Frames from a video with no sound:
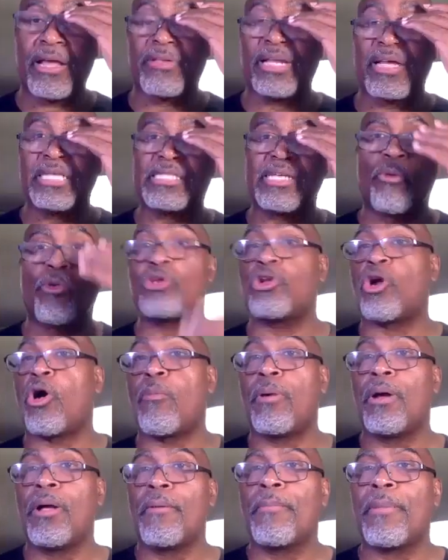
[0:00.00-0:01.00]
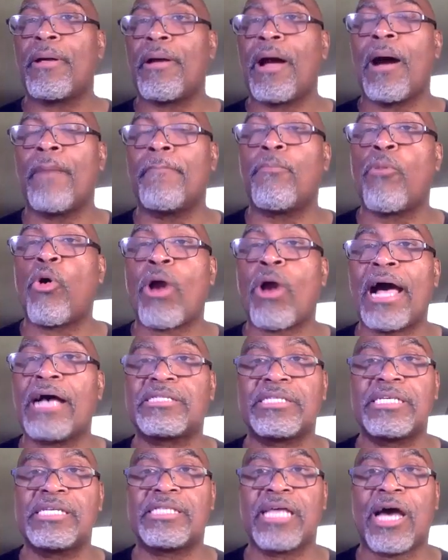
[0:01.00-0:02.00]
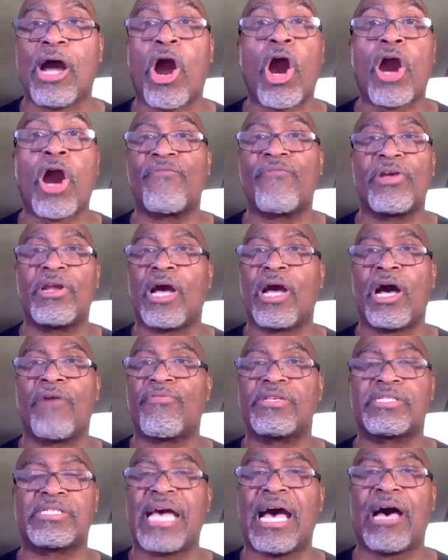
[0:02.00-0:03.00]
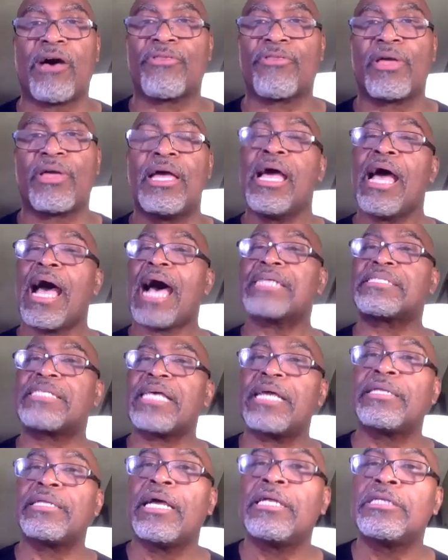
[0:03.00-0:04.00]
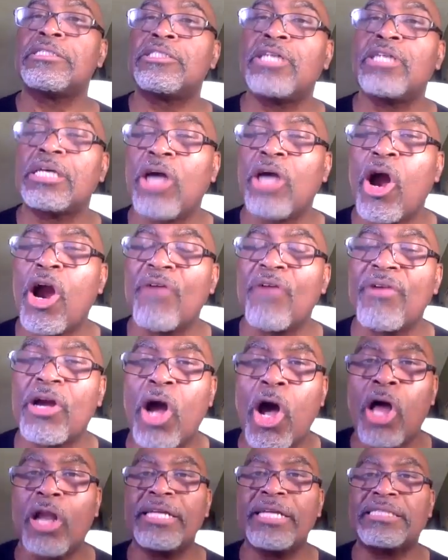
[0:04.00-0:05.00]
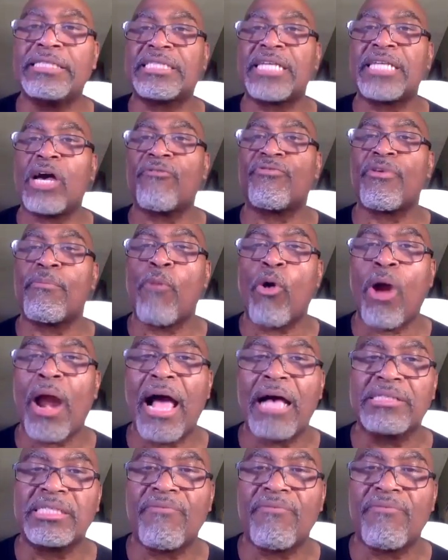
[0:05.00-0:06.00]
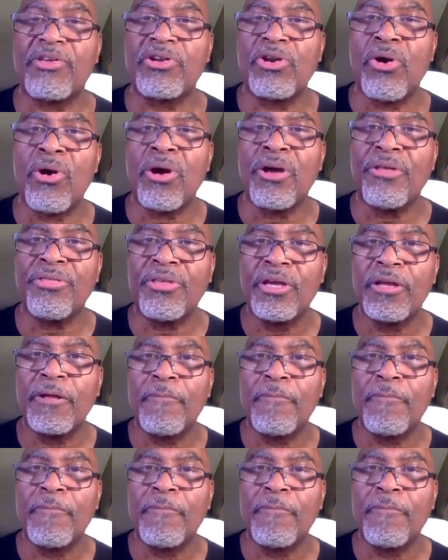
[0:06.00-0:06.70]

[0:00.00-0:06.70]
other day say, well, you know, Morehouse is the Harvard of the South. I said, does Harvard call itself the Morehouse of the North?